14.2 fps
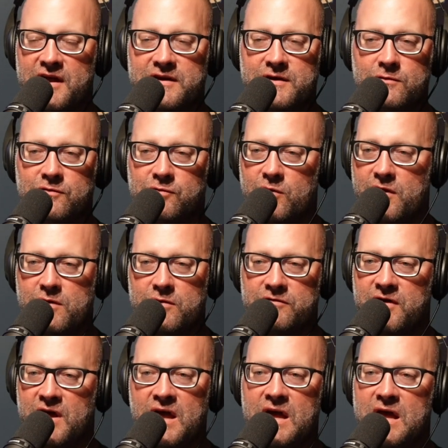it was one of those,
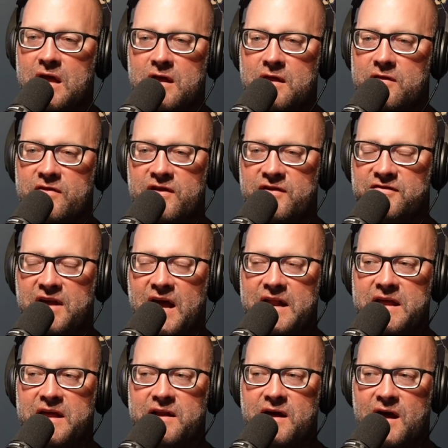this guy
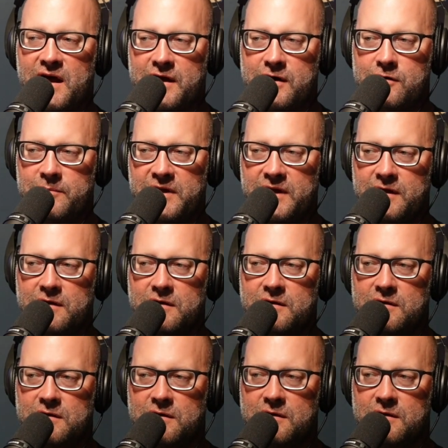didn't hire me.
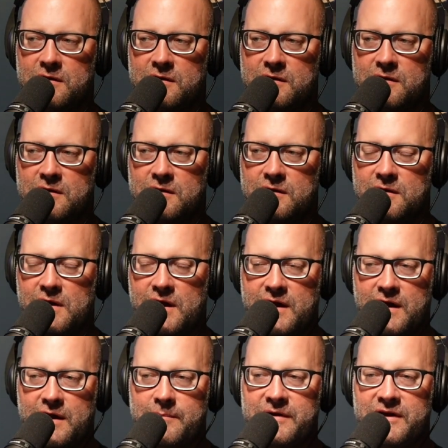And
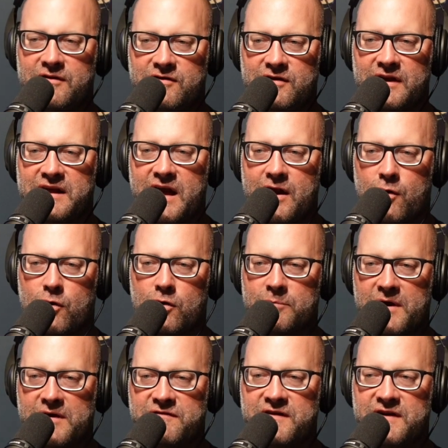I mean, he's going to kind of hold
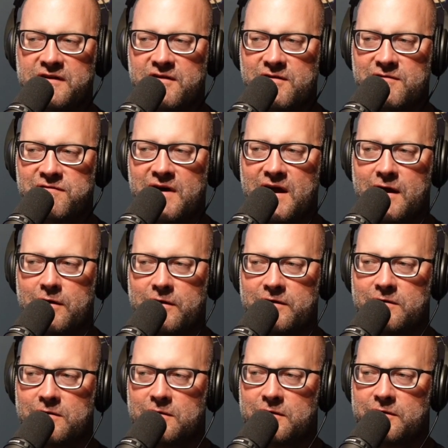my feet to the fire here a little.